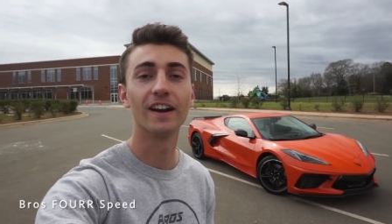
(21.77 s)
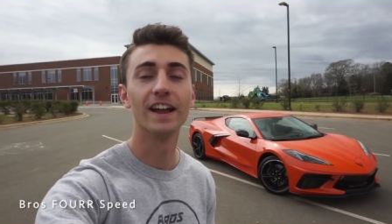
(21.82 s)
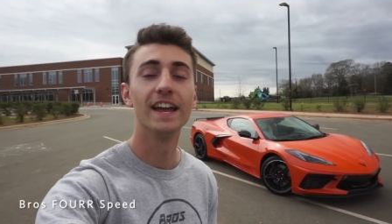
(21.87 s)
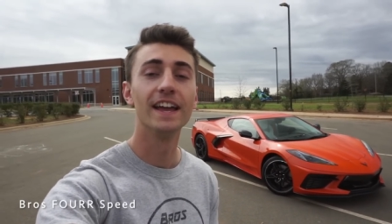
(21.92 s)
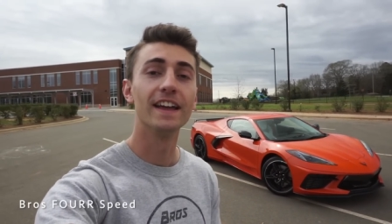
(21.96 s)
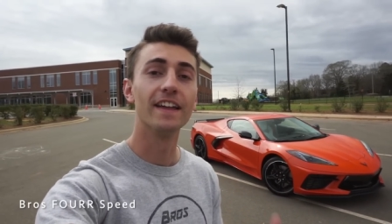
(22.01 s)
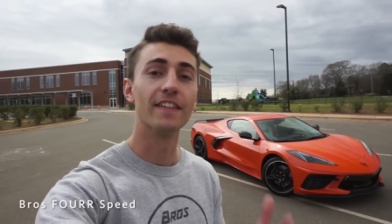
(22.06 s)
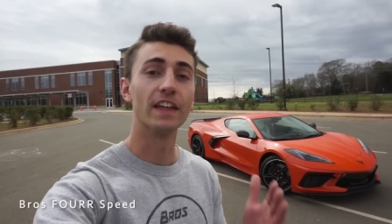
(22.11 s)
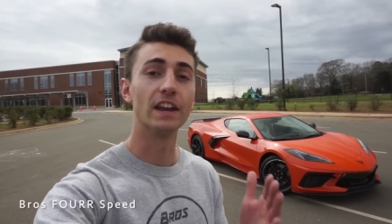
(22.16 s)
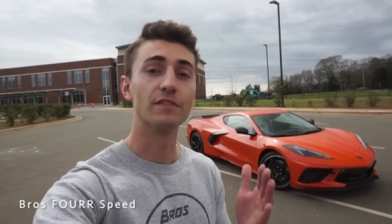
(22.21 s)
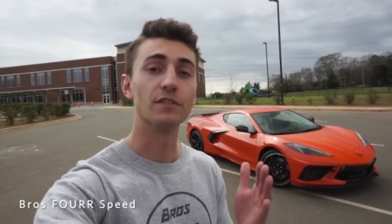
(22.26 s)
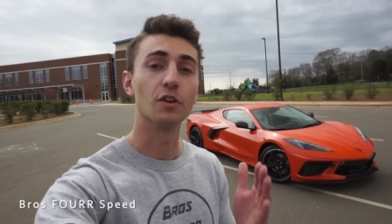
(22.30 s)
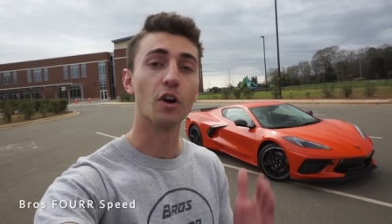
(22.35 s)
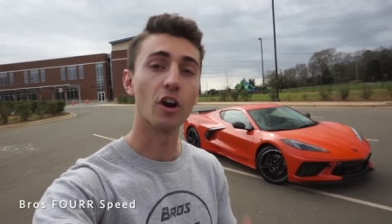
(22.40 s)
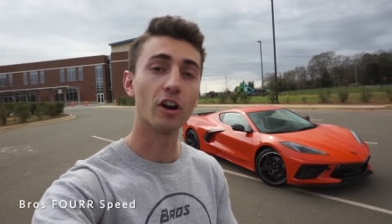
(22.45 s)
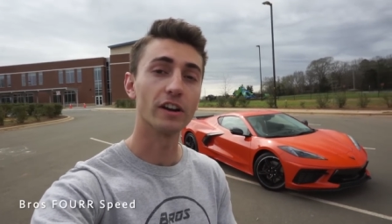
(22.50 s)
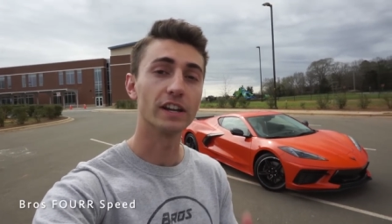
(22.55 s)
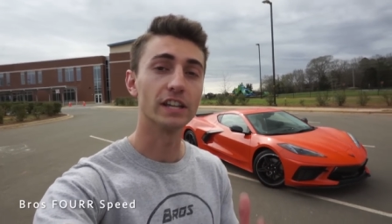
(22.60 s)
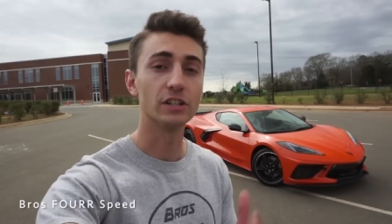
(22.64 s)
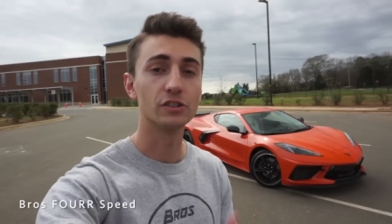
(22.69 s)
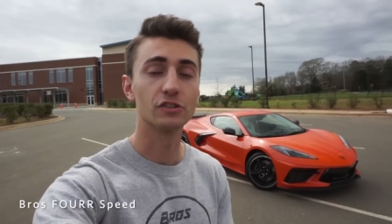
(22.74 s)
And then if you
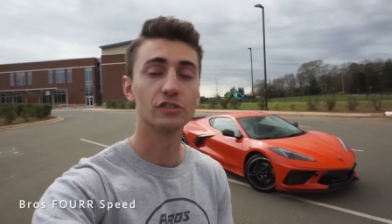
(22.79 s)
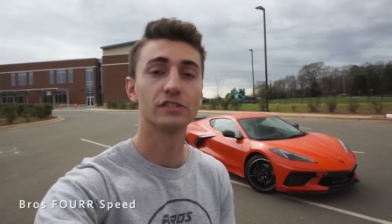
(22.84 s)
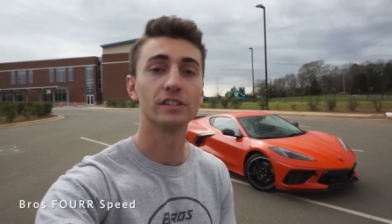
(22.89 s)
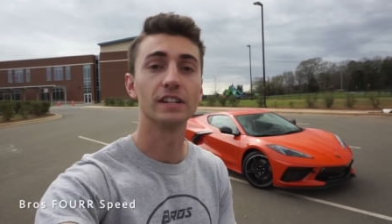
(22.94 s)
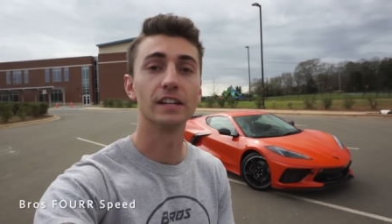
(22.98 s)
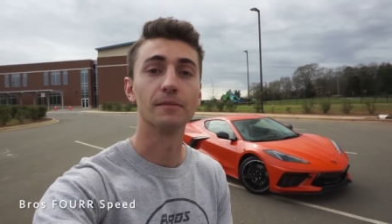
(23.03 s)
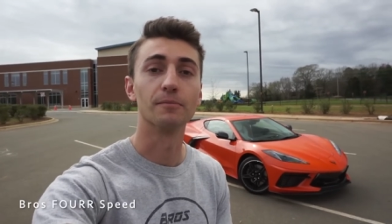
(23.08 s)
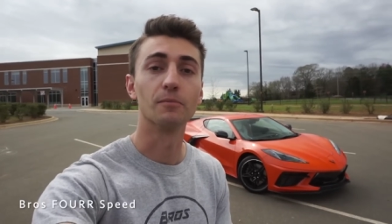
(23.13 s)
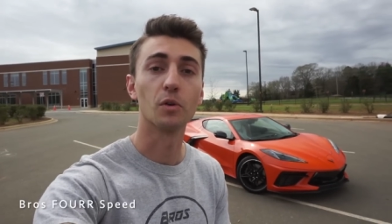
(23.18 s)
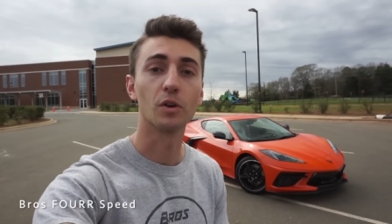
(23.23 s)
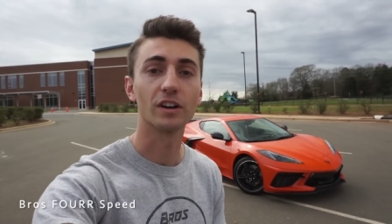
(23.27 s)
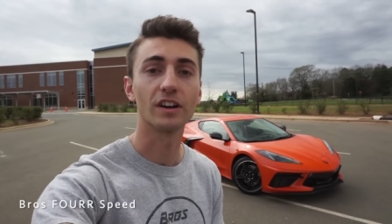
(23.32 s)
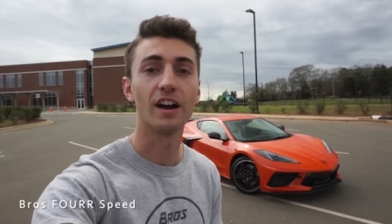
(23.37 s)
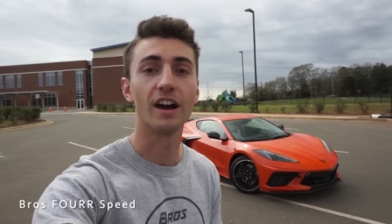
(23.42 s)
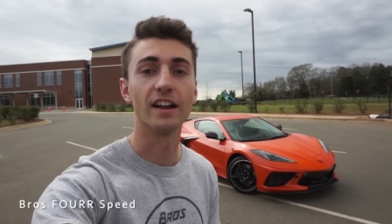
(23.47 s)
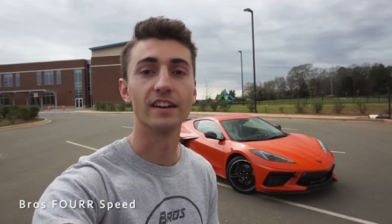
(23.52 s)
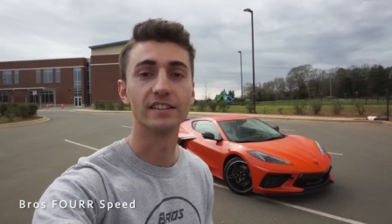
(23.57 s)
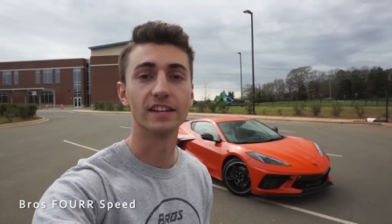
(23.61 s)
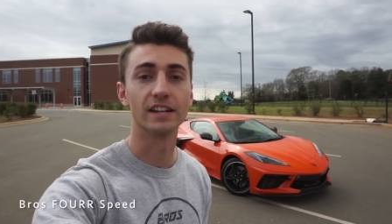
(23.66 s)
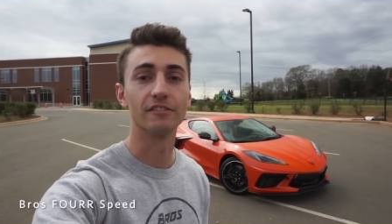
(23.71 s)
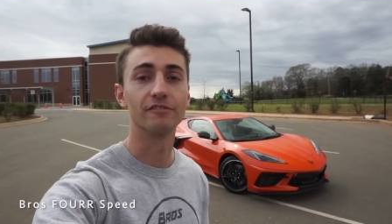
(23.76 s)
are interested in more
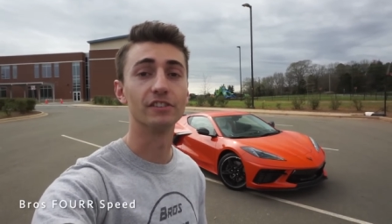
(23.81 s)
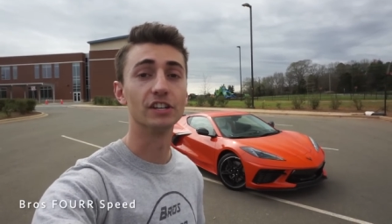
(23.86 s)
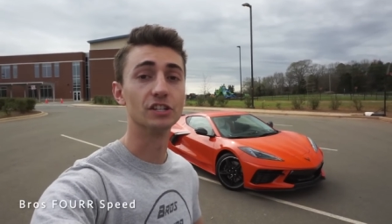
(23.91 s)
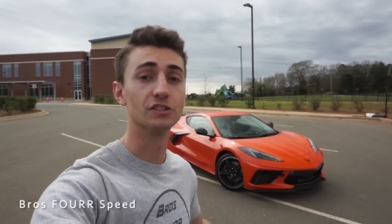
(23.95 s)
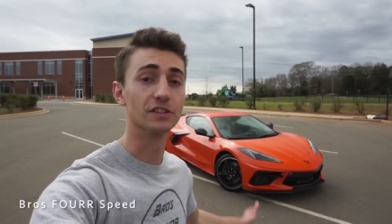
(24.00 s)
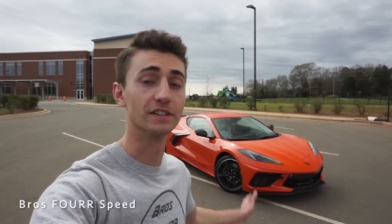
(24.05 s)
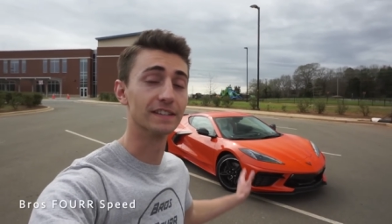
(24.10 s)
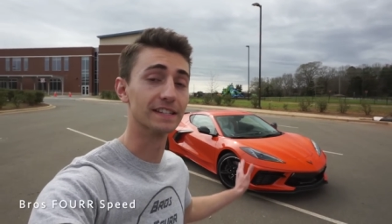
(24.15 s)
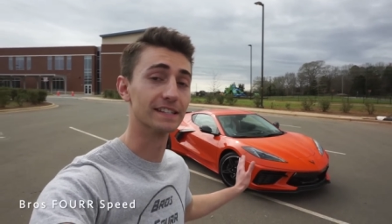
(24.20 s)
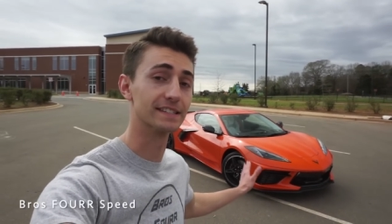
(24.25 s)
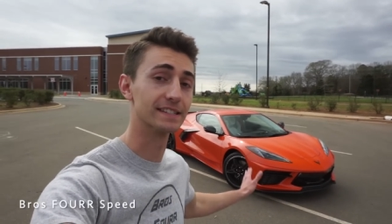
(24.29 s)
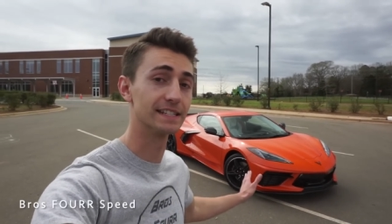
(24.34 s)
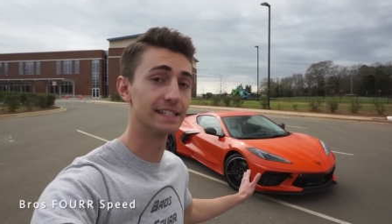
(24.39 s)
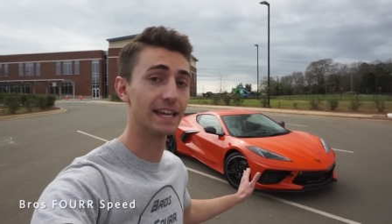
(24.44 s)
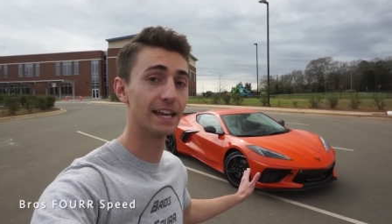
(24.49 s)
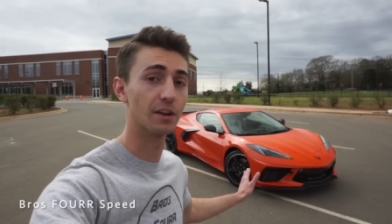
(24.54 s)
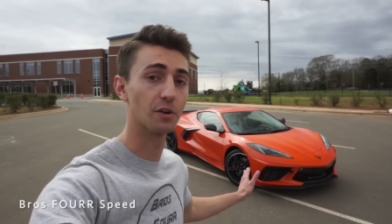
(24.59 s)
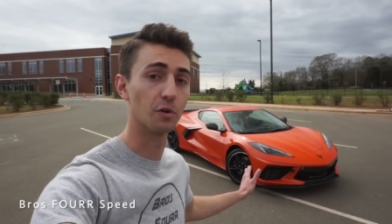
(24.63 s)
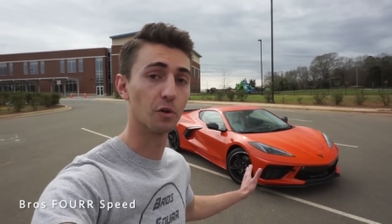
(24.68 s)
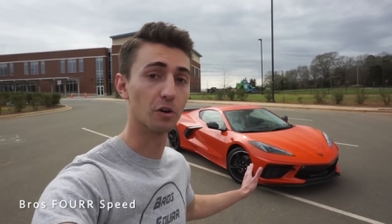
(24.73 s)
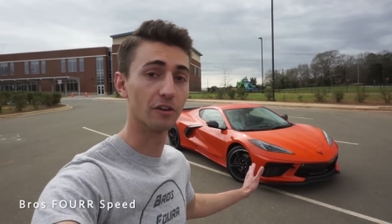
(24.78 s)
content featuring the
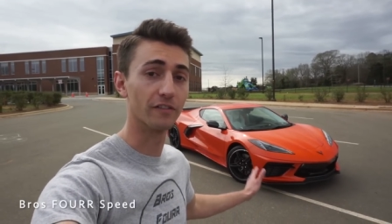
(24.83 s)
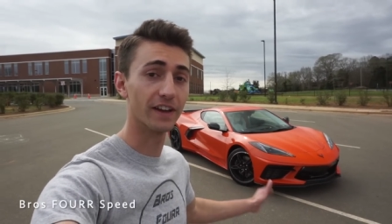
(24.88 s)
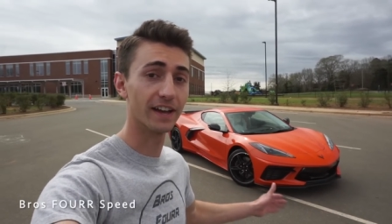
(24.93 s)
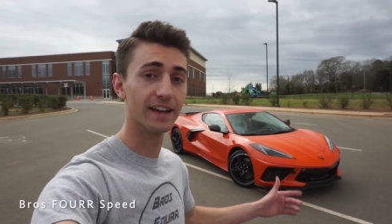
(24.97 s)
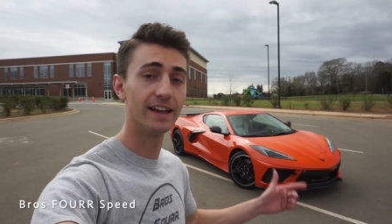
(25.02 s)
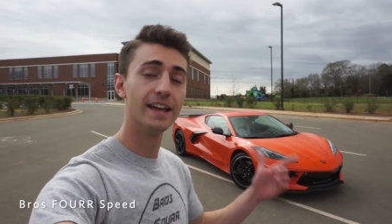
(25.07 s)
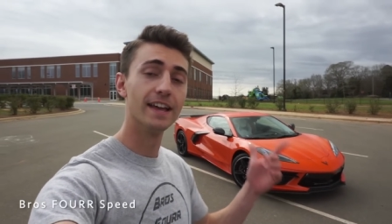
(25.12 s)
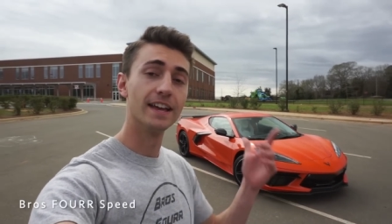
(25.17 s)
C8 Corvette,